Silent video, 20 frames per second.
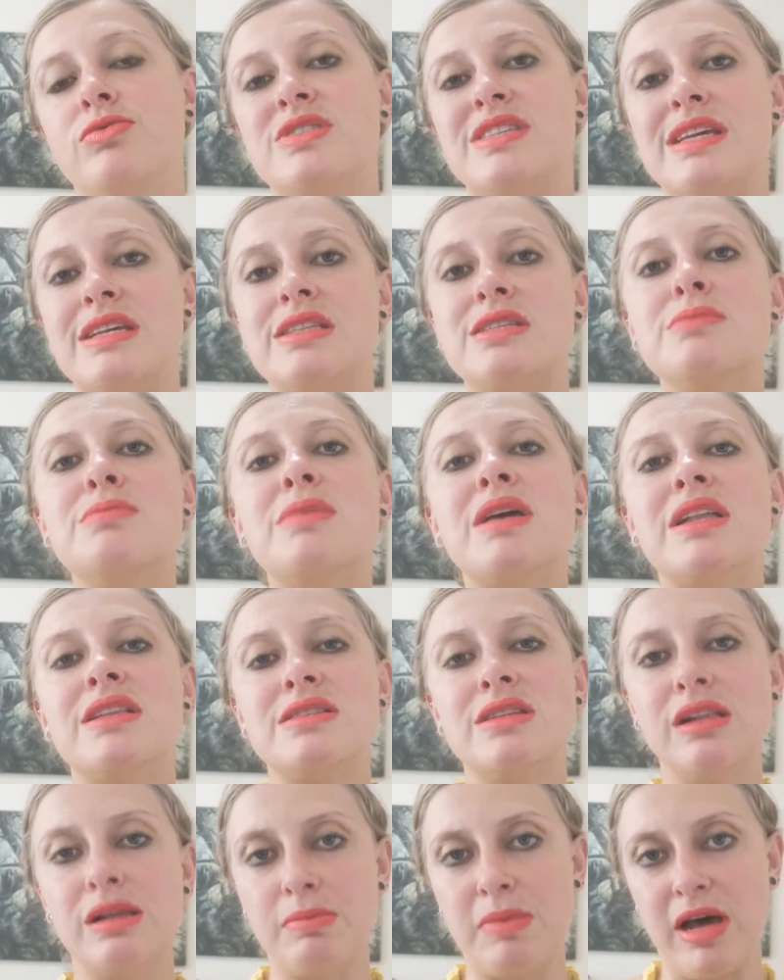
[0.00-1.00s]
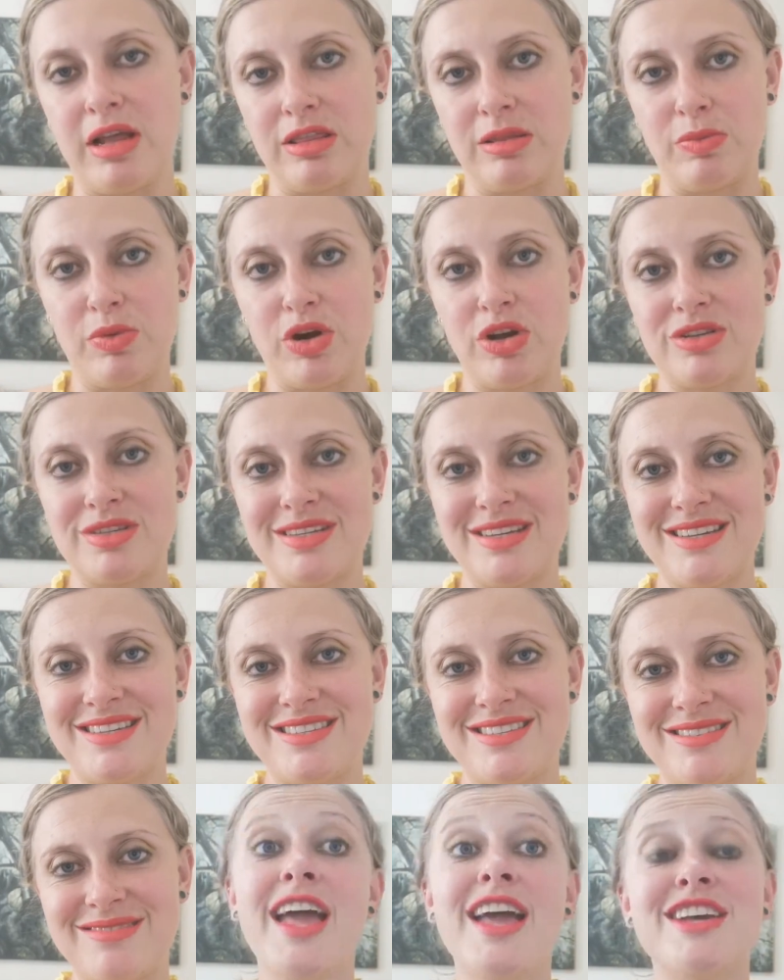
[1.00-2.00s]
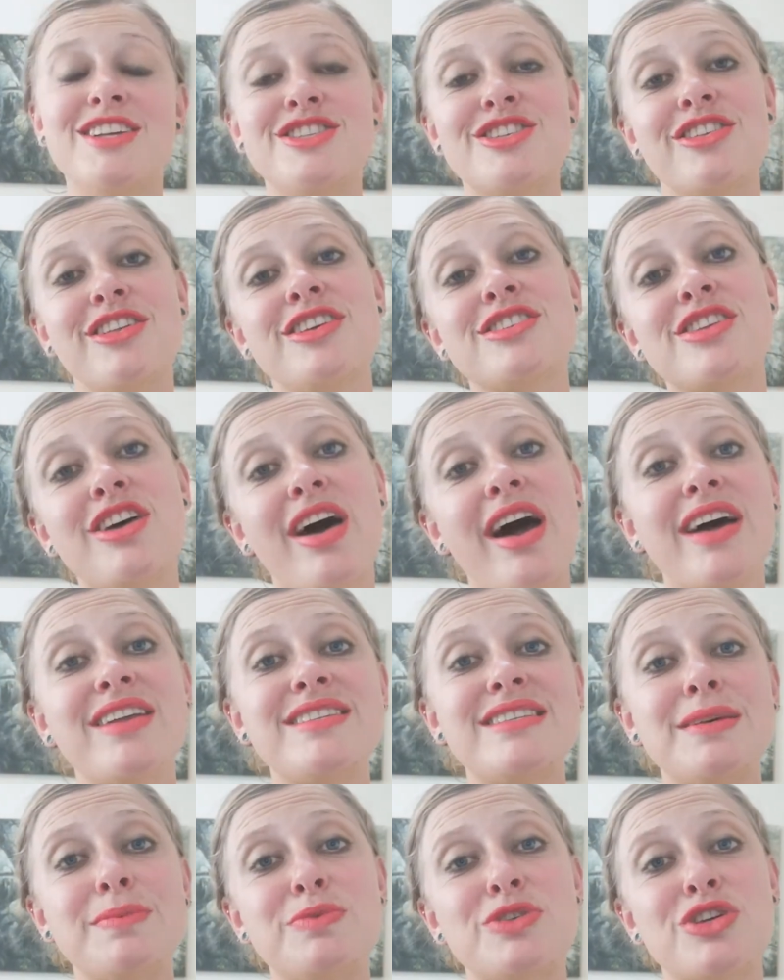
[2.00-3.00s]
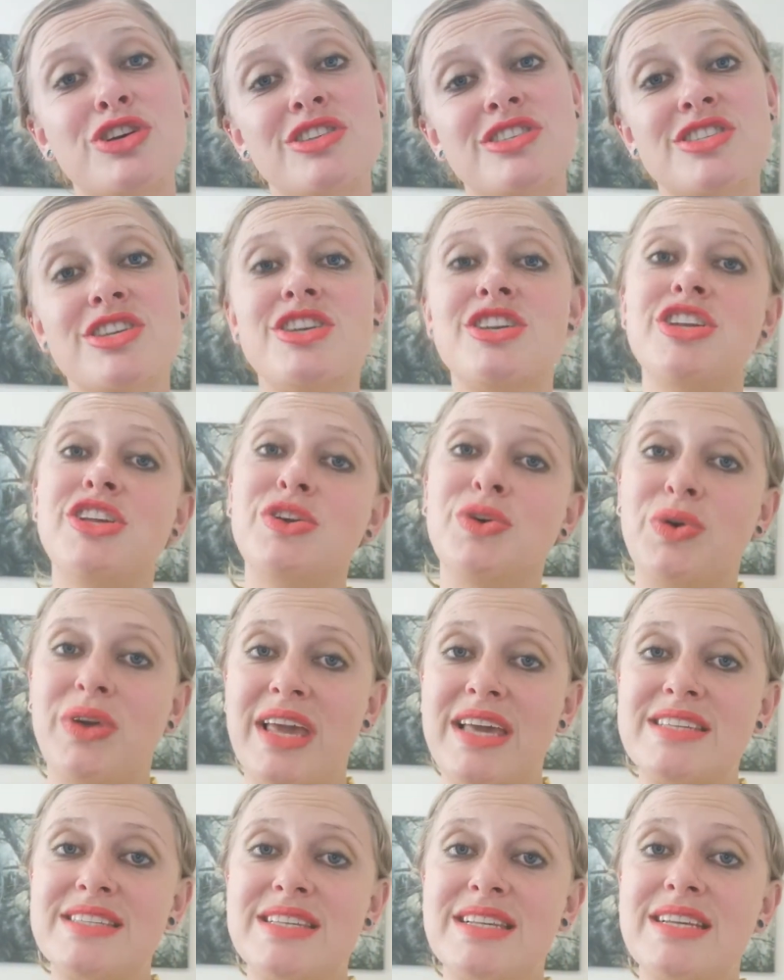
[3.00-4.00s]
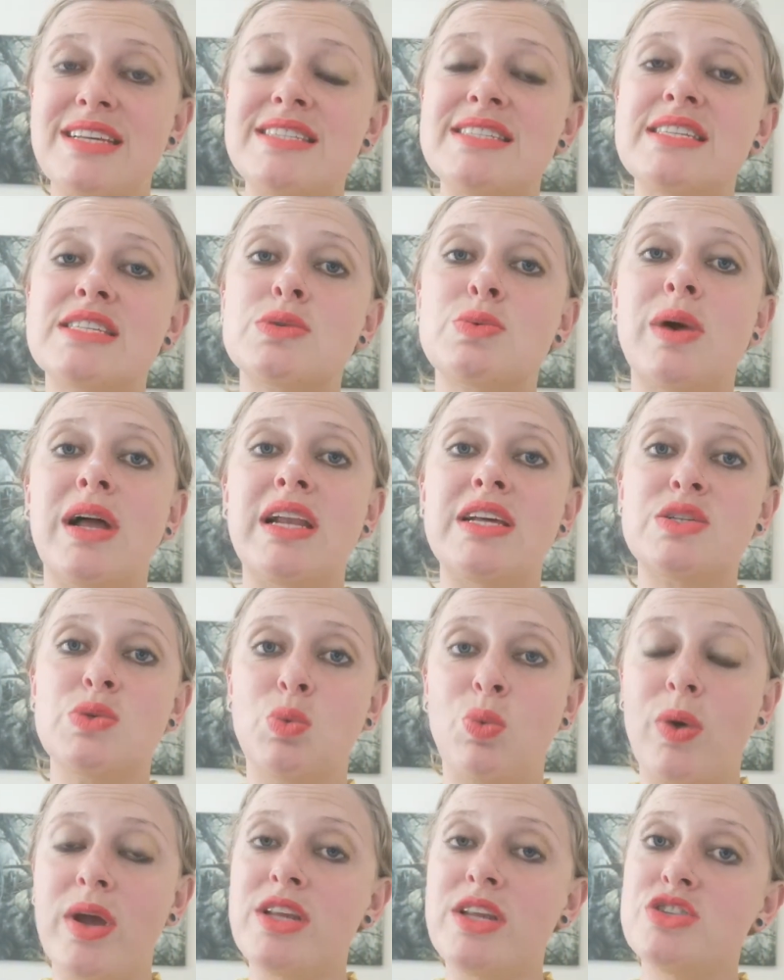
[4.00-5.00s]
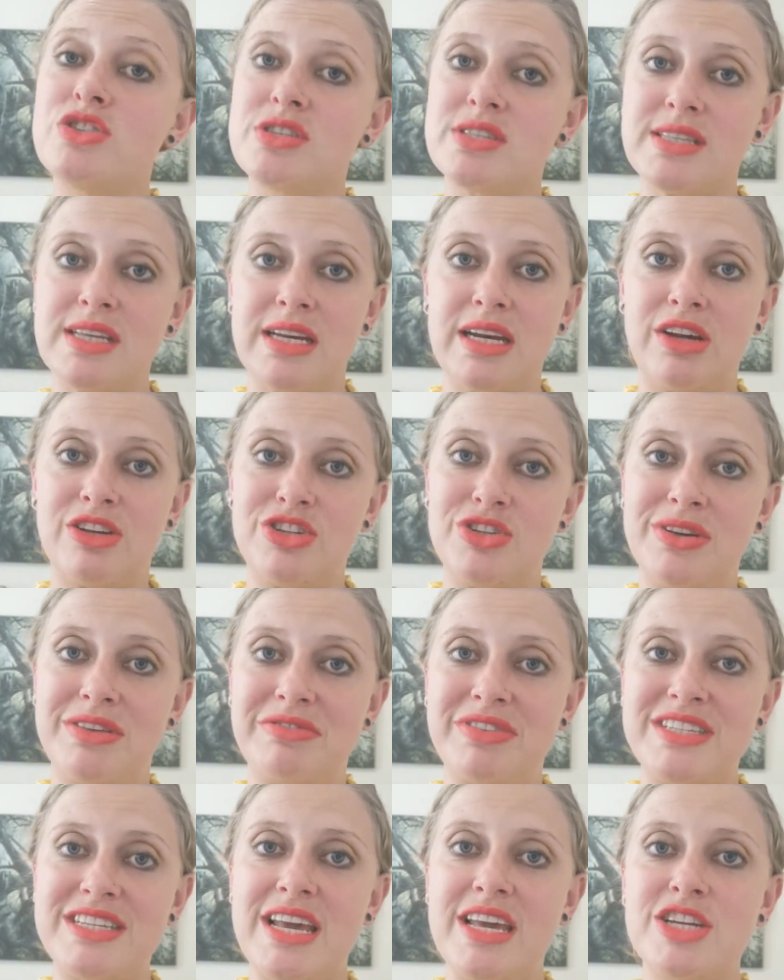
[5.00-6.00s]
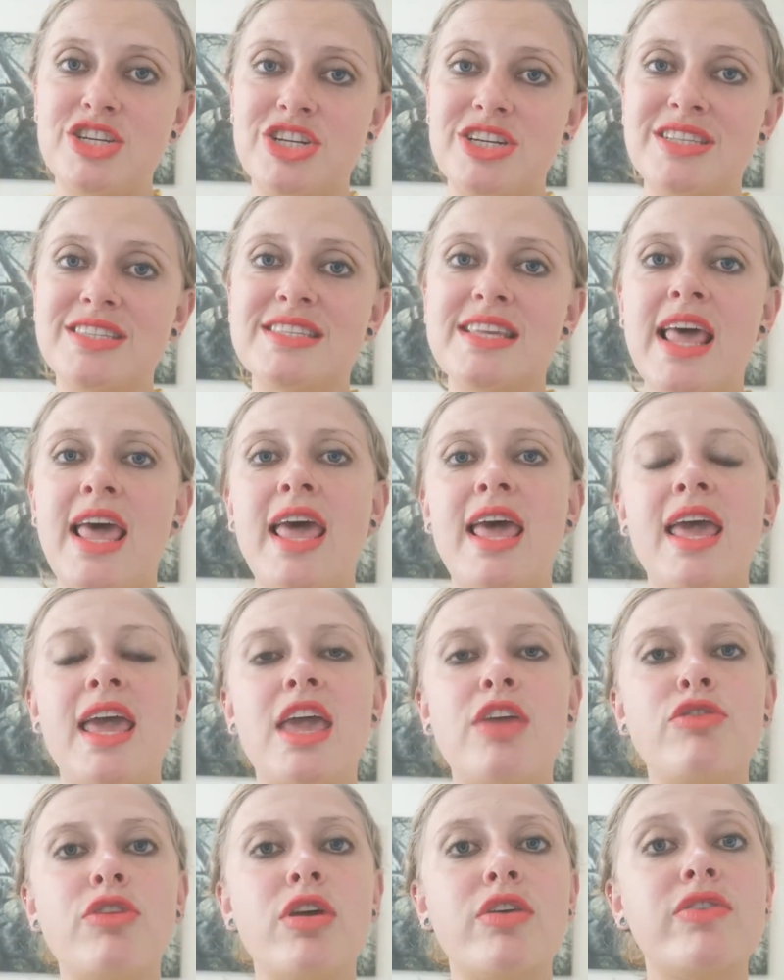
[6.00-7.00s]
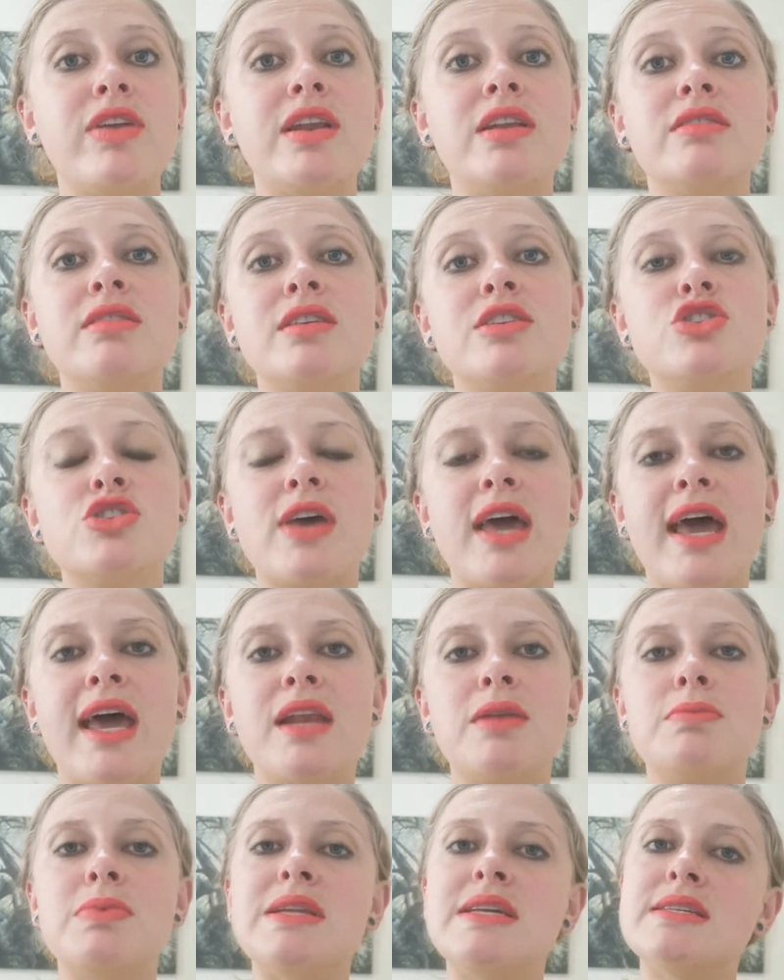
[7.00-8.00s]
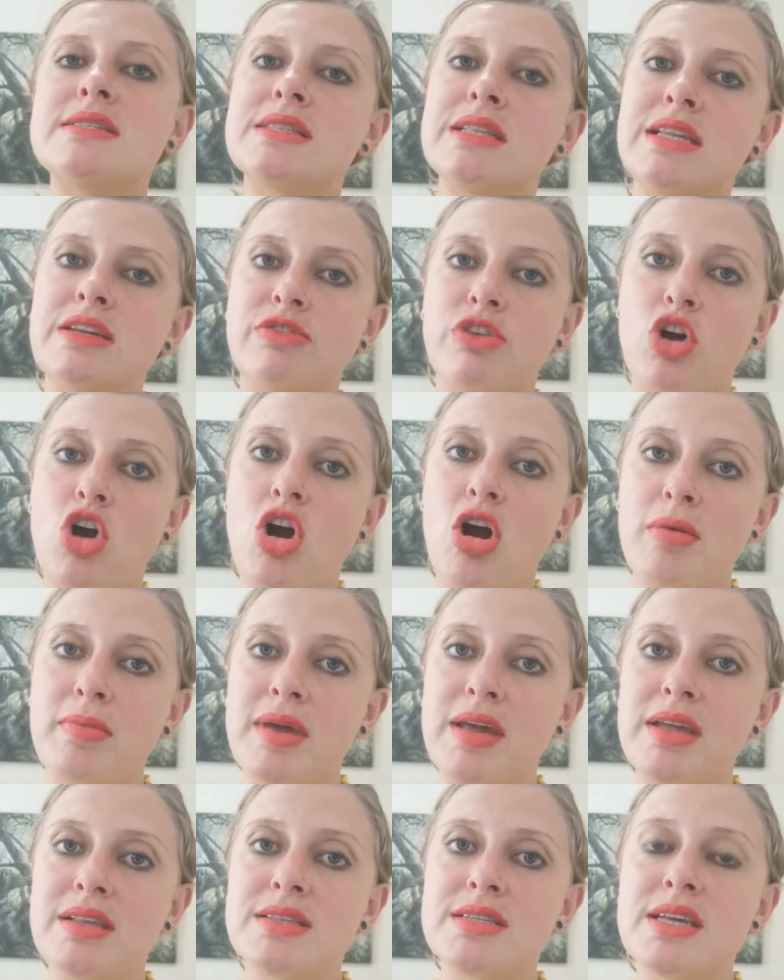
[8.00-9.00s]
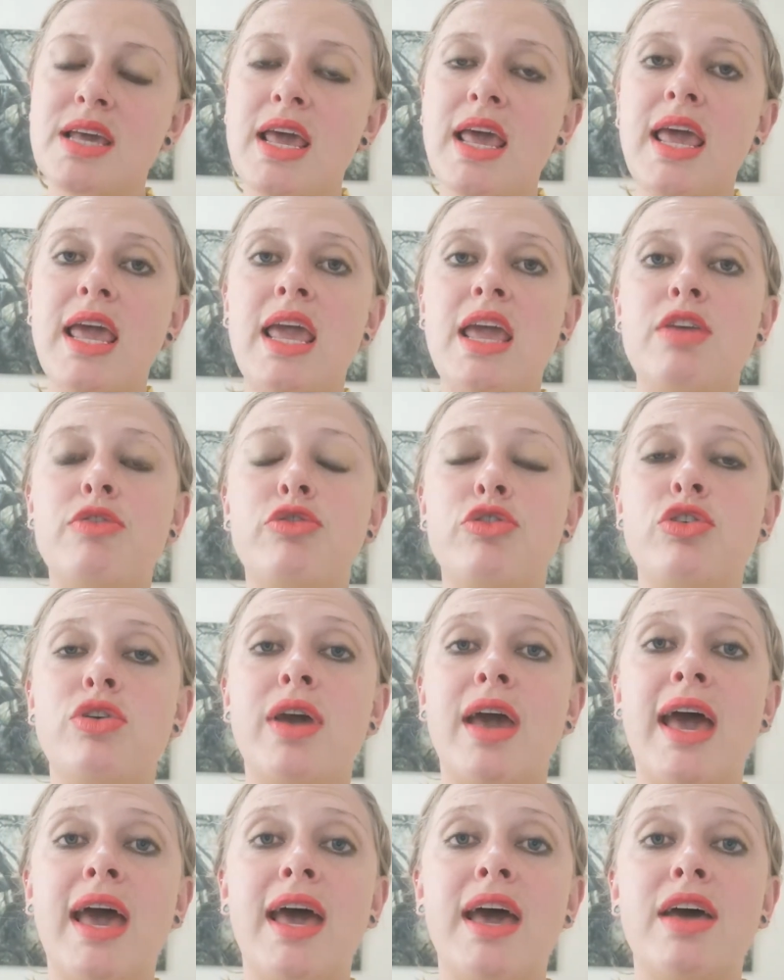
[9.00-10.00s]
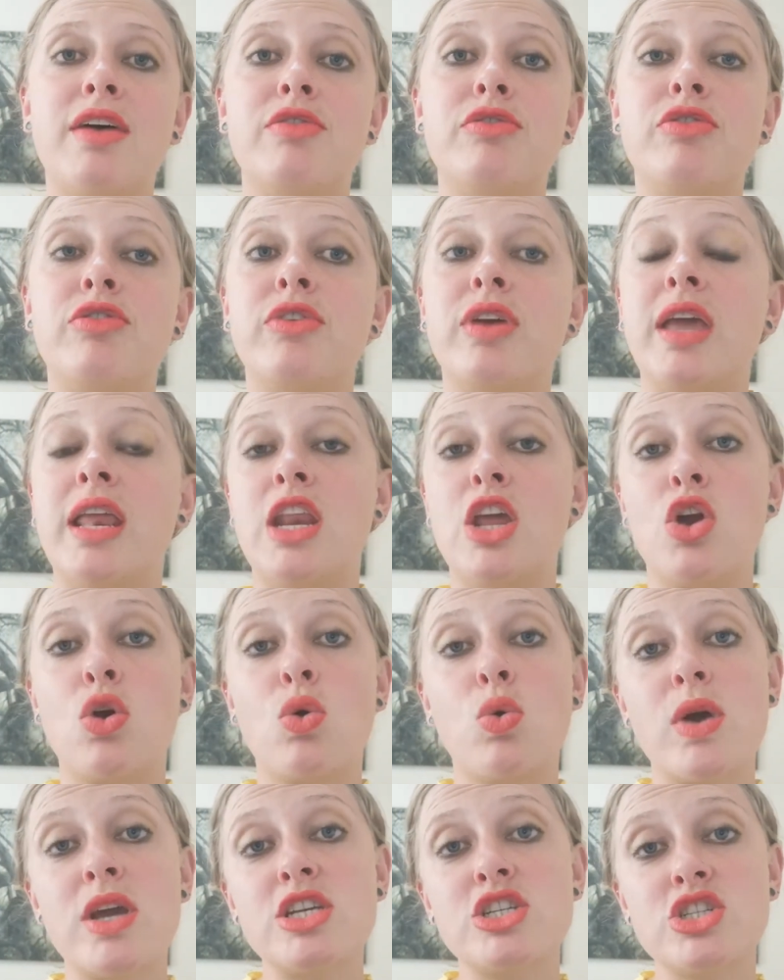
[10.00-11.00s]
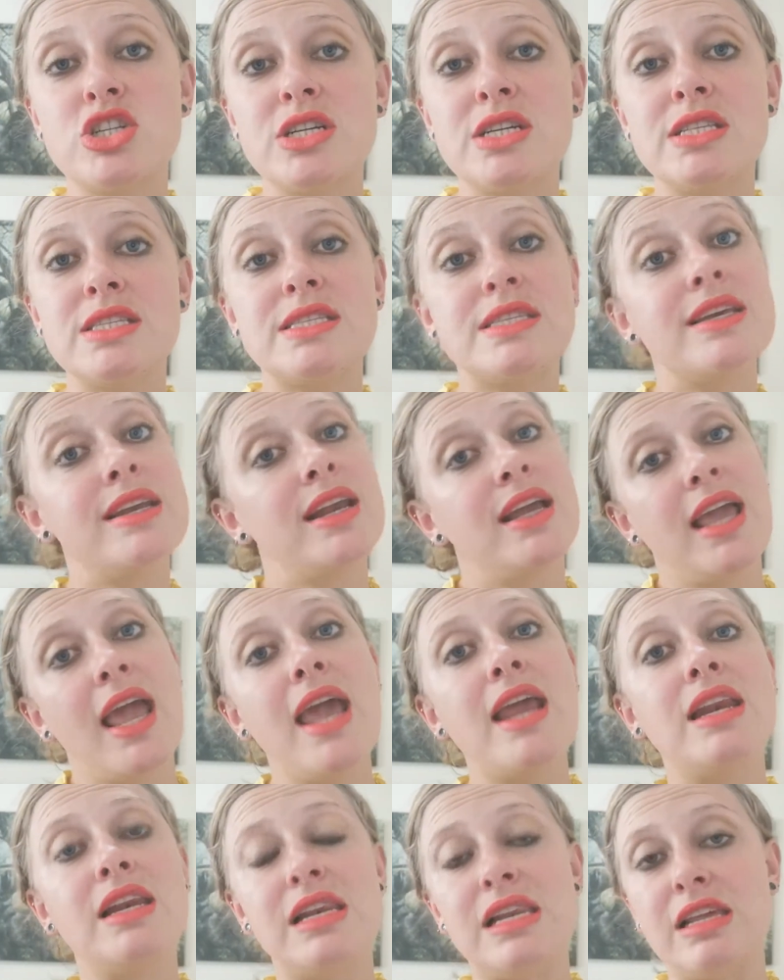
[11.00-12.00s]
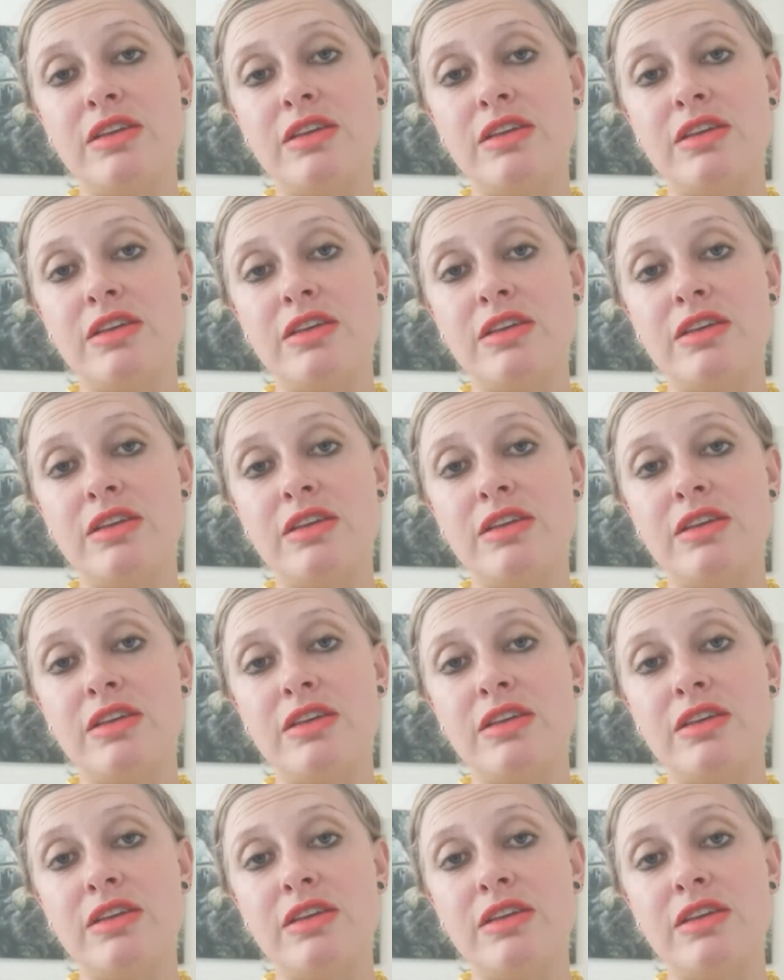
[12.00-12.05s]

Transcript: sentimental about the process. So those are our tips concerning your guest list as well as when to send out your invitations. If you have anything to add, please leave a comment. If you have any questions, then again,